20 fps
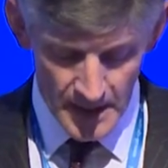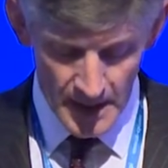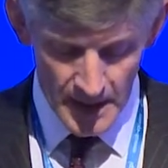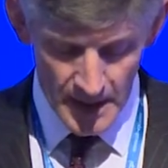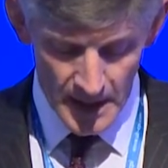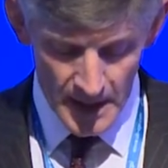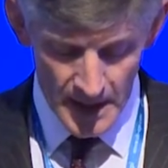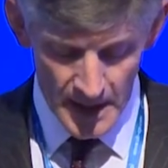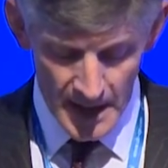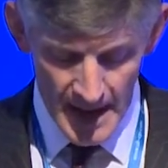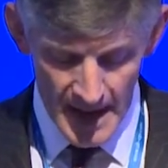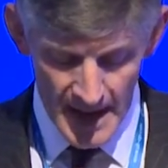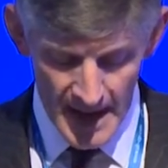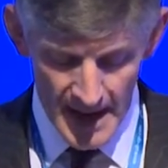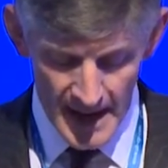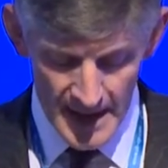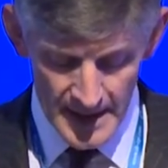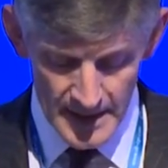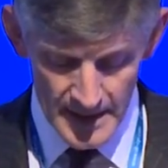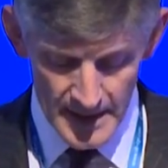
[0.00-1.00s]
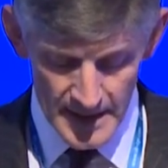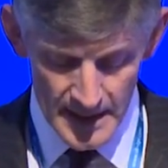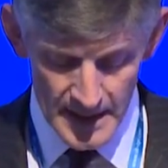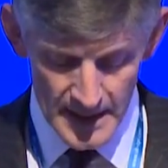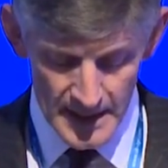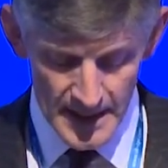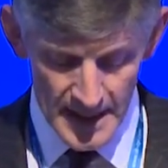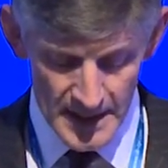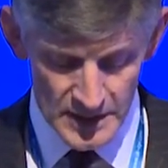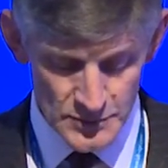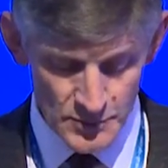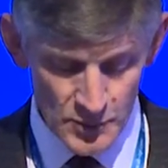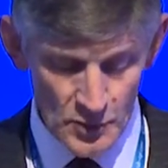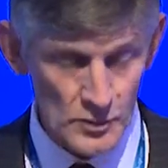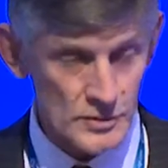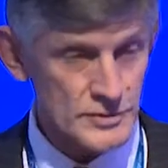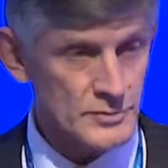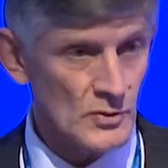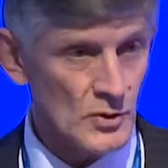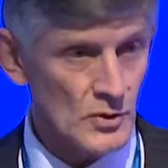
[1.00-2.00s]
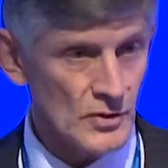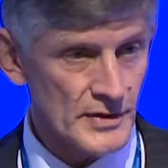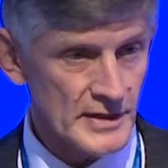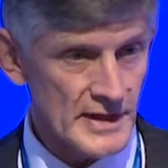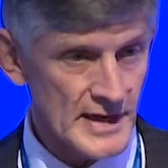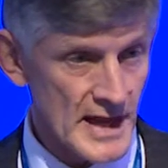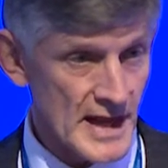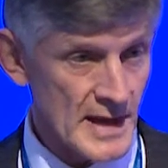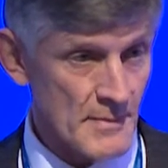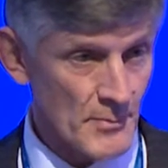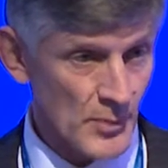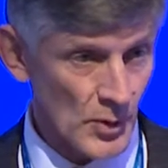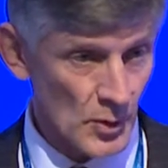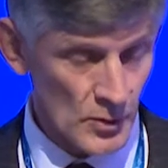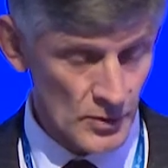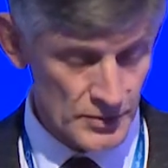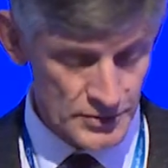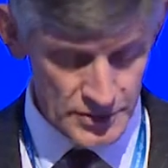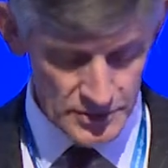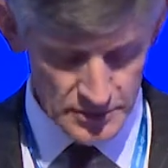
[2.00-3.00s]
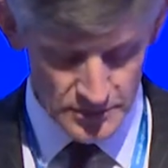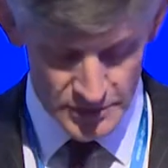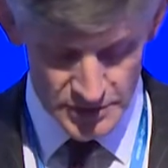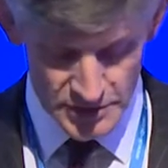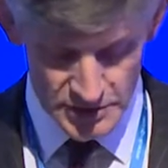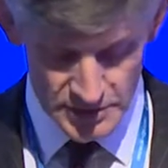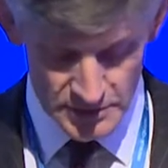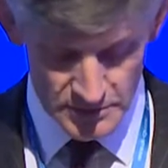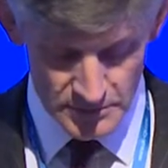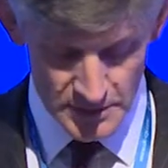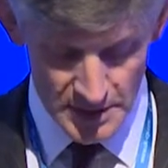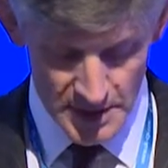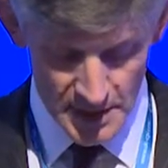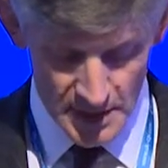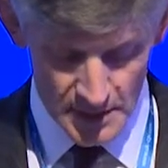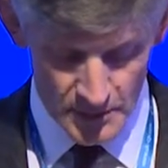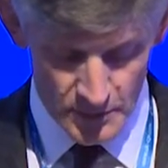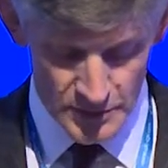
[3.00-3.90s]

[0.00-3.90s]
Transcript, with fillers: uh, and uh, it exports more than it imports, which is uh,